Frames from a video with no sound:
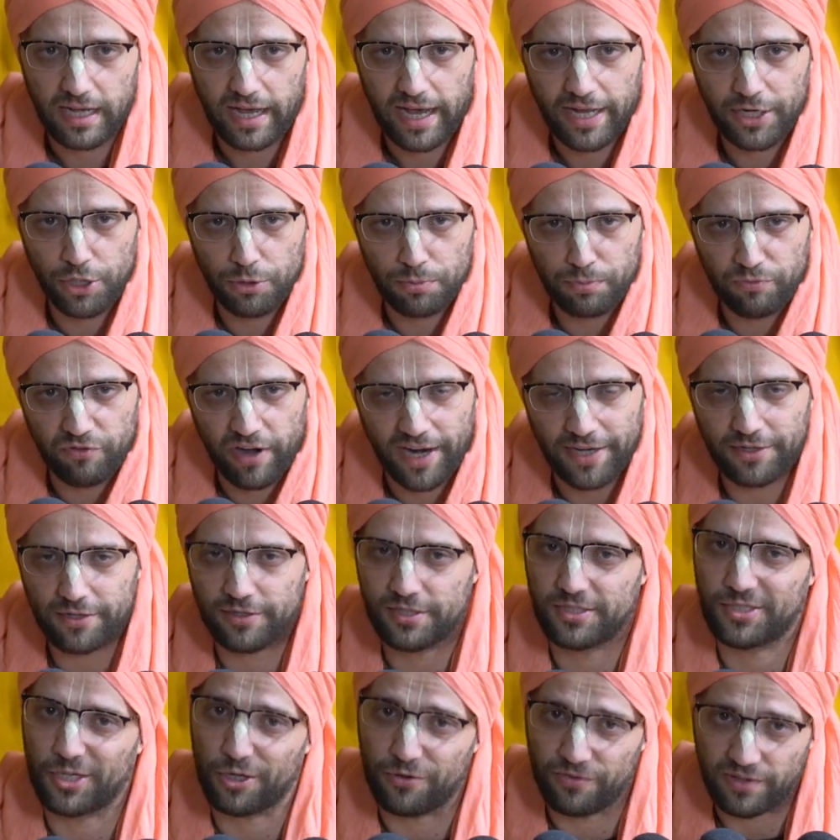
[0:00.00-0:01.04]
and you render
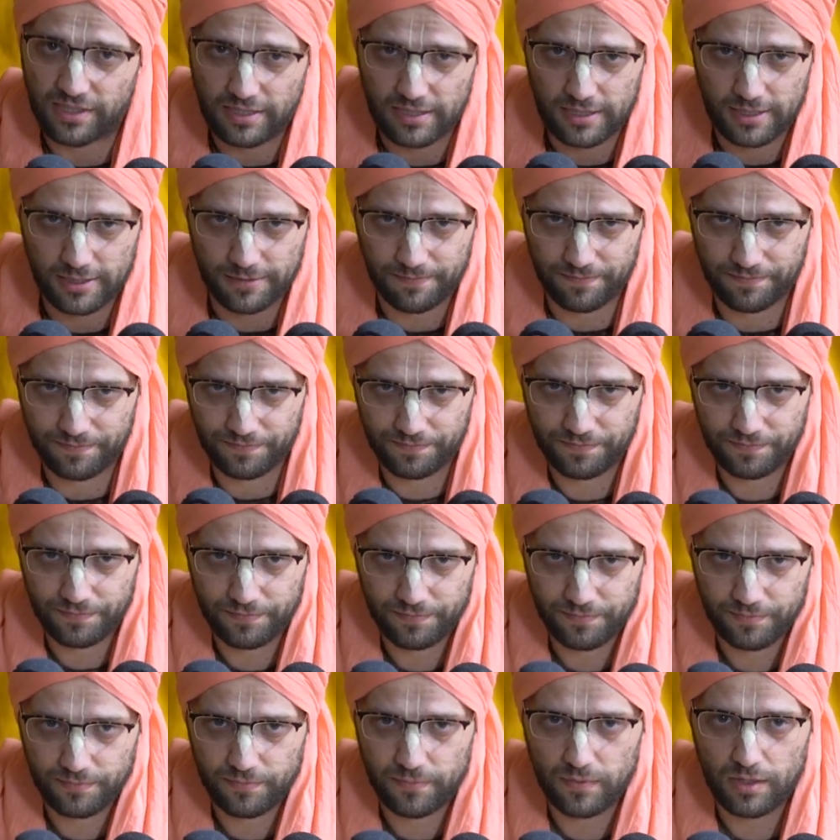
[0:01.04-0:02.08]
service.
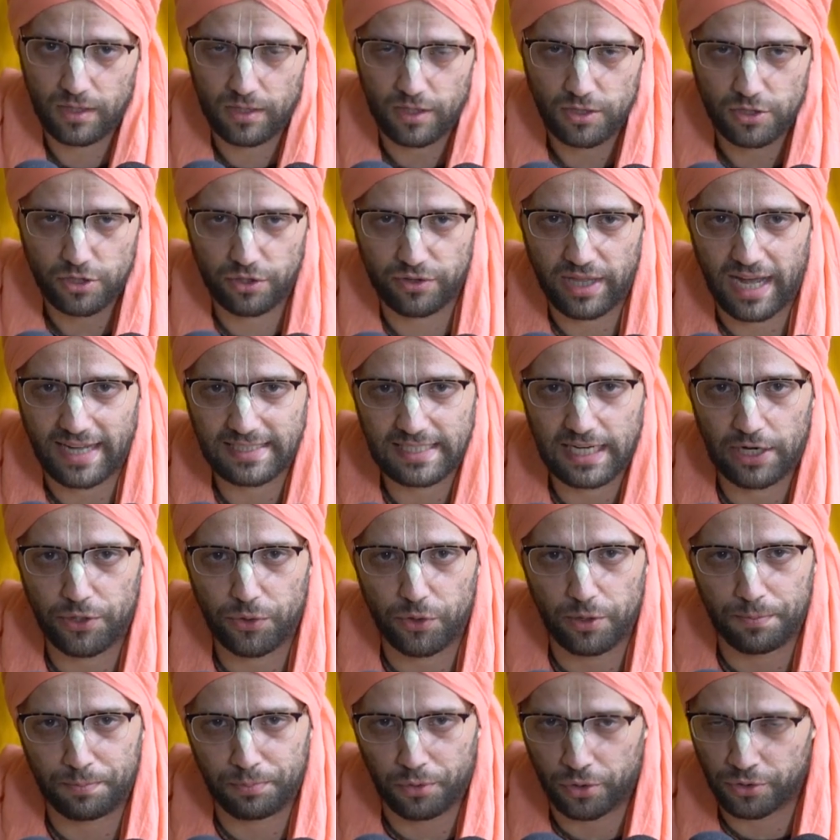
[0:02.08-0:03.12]
So that's how
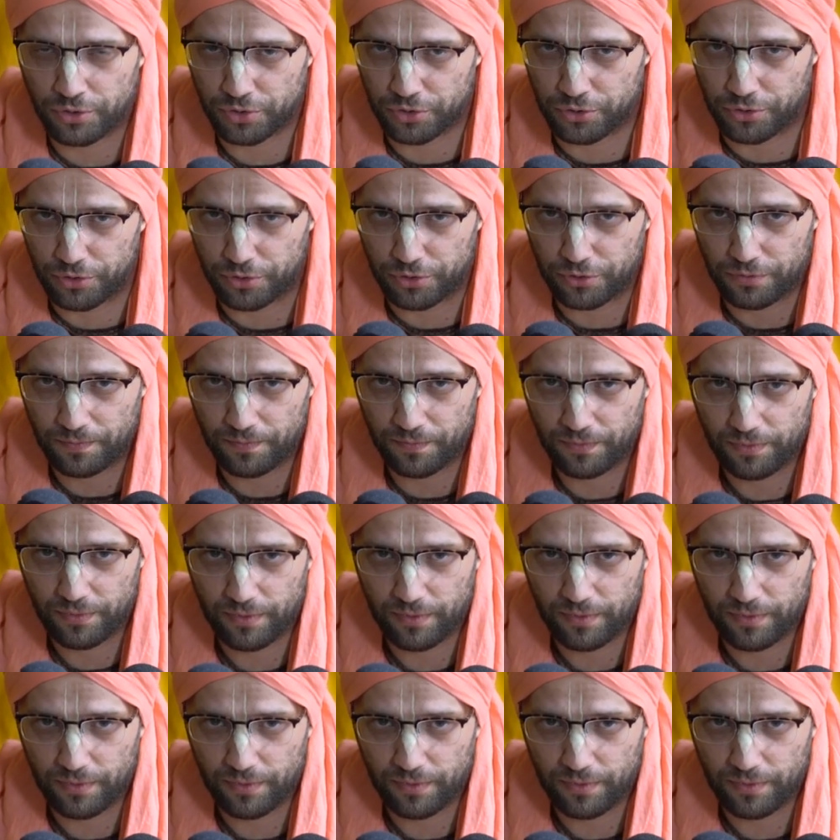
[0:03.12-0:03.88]
you approach guru.